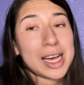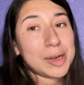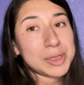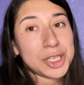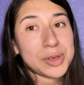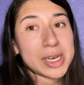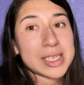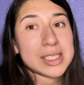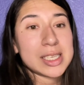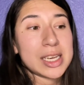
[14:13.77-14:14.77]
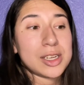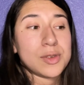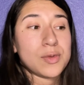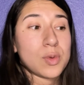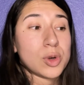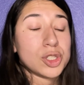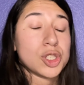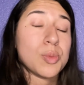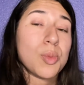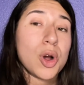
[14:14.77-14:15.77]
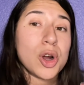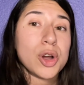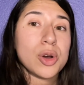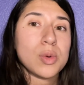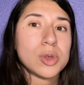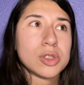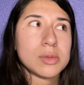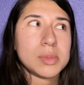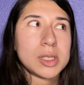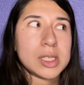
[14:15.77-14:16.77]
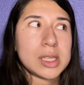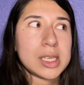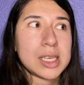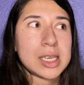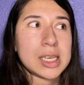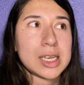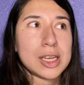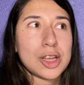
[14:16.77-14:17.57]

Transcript: update you guys again for tomorrow which will be the